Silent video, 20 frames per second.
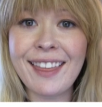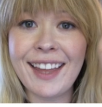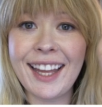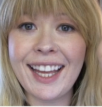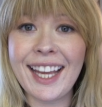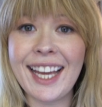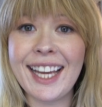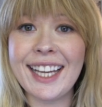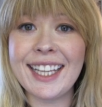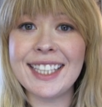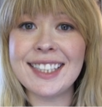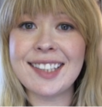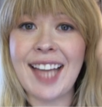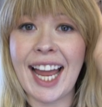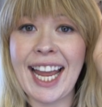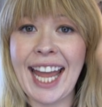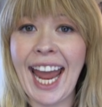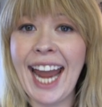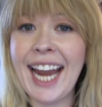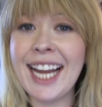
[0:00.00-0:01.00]
thing is
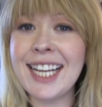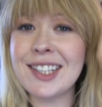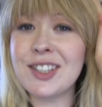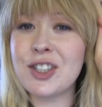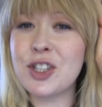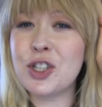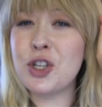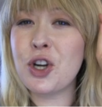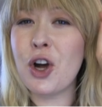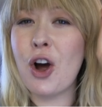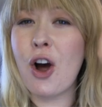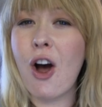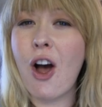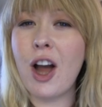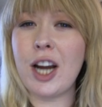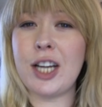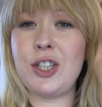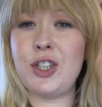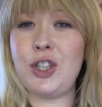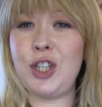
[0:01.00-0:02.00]
I can't
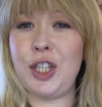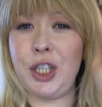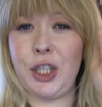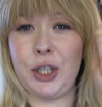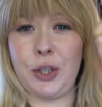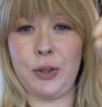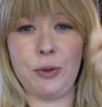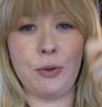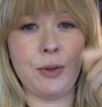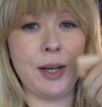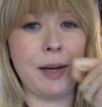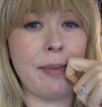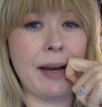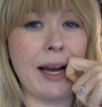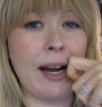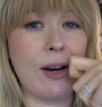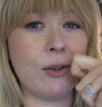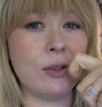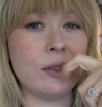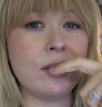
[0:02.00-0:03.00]
talk to you
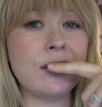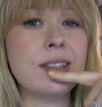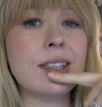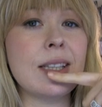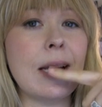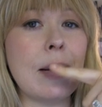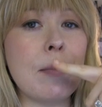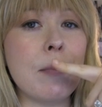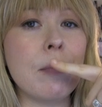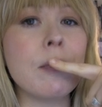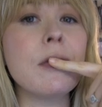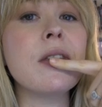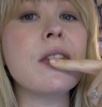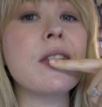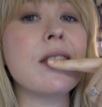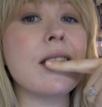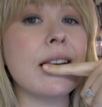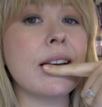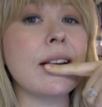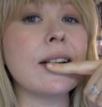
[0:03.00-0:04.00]
about some
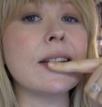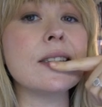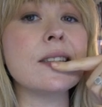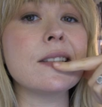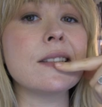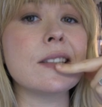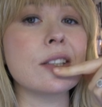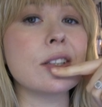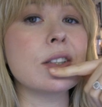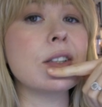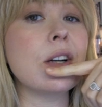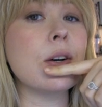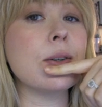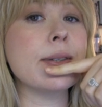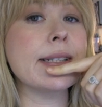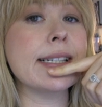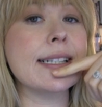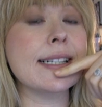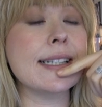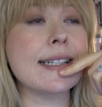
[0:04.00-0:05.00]
things that are
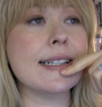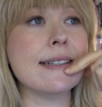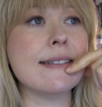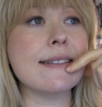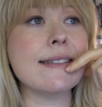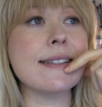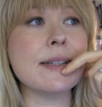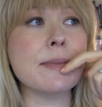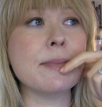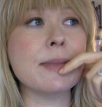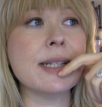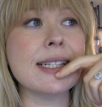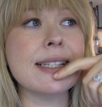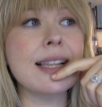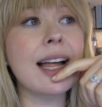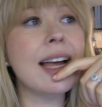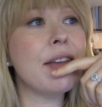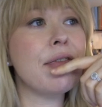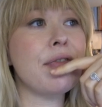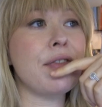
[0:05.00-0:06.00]
going on in my
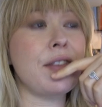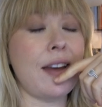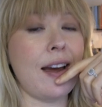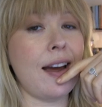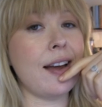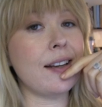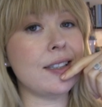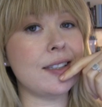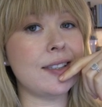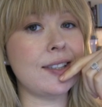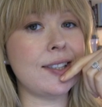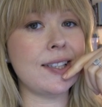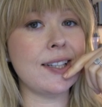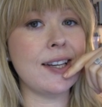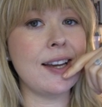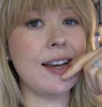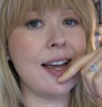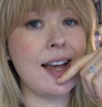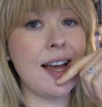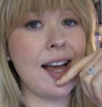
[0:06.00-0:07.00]
life yet
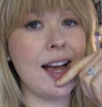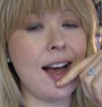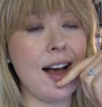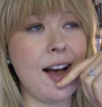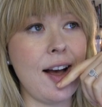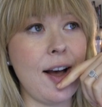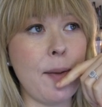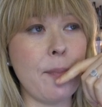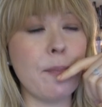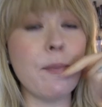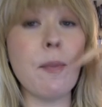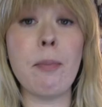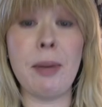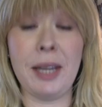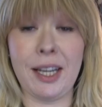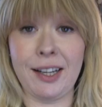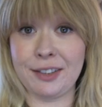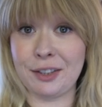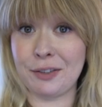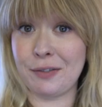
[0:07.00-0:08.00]

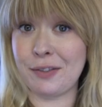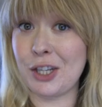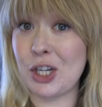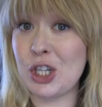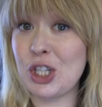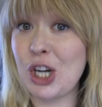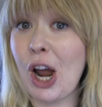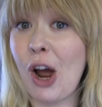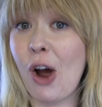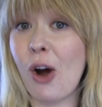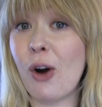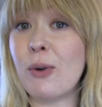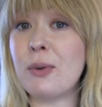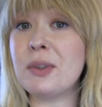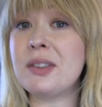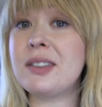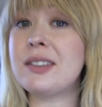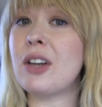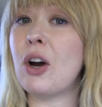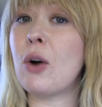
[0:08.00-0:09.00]
because of the
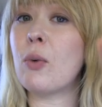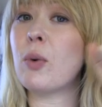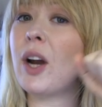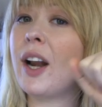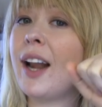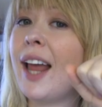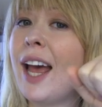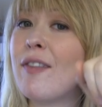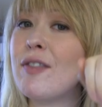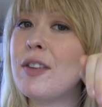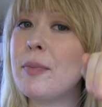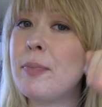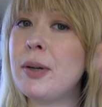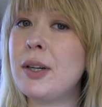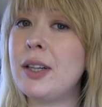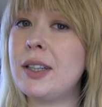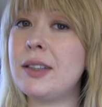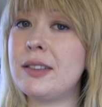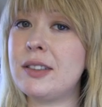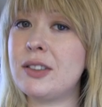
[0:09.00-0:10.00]
show. So we're gonna have to
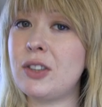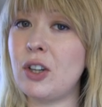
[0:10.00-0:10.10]
put